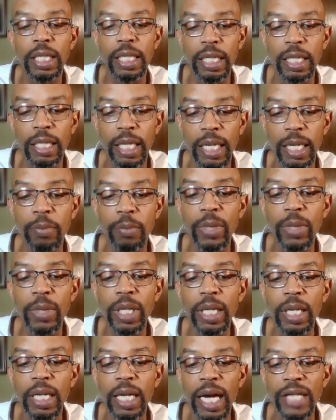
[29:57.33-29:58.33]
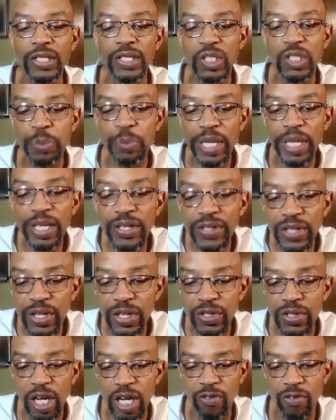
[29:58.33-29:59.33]
A
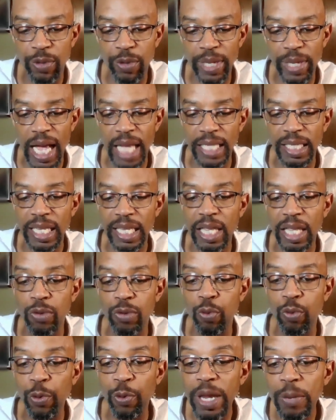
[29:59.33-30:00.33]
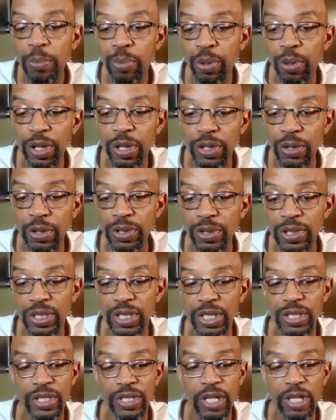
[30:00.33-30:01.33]
species of reality that reproduces
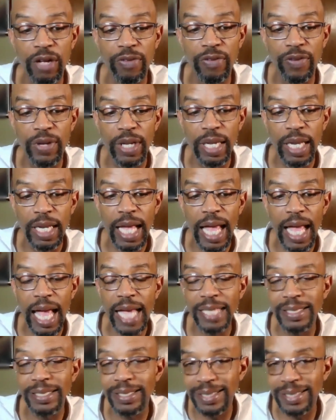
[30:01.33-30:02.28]
itself as